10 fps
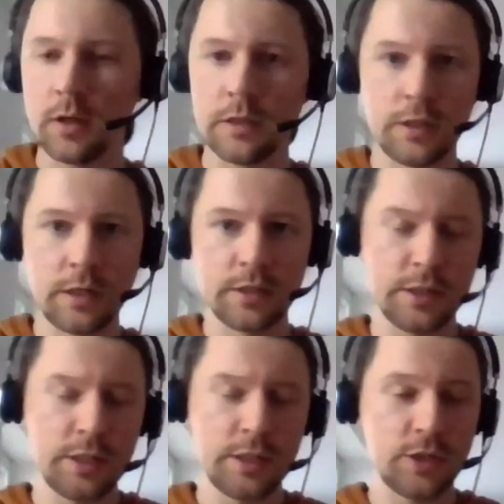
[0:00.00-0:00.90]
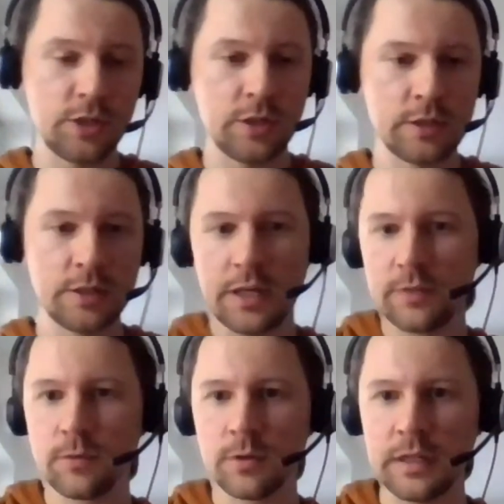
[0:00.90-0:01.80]
an organization is ready
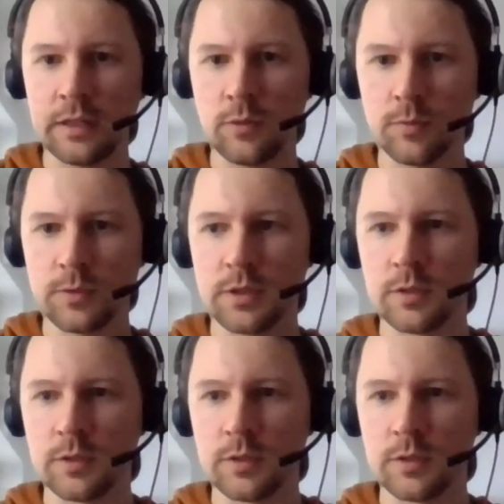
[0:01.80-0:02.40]
for data ops,